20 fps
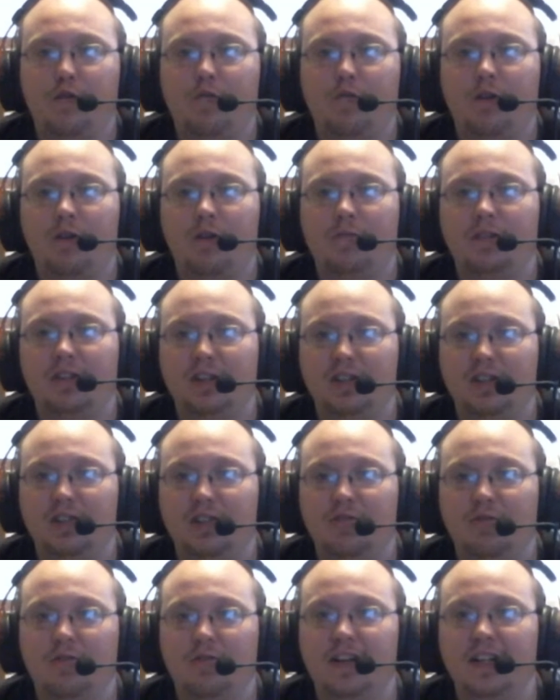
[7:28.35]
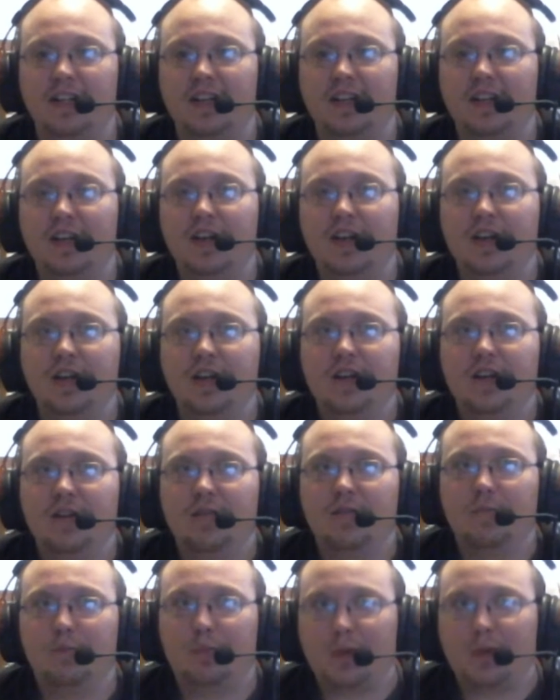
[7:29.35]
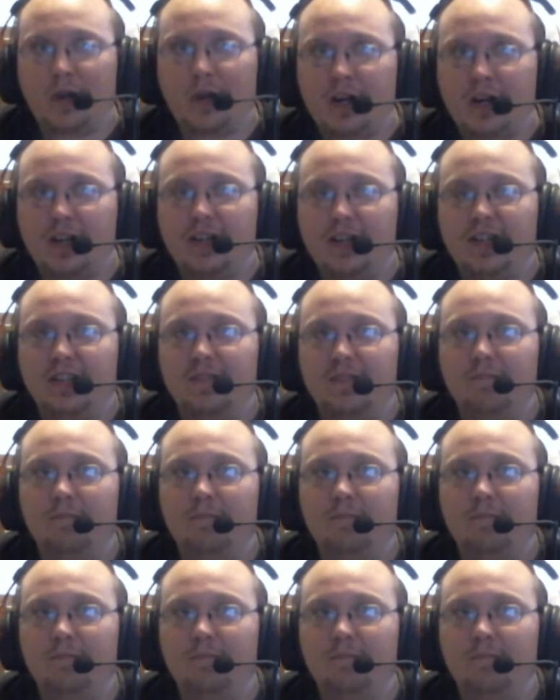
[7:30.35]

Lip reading: well with the story, but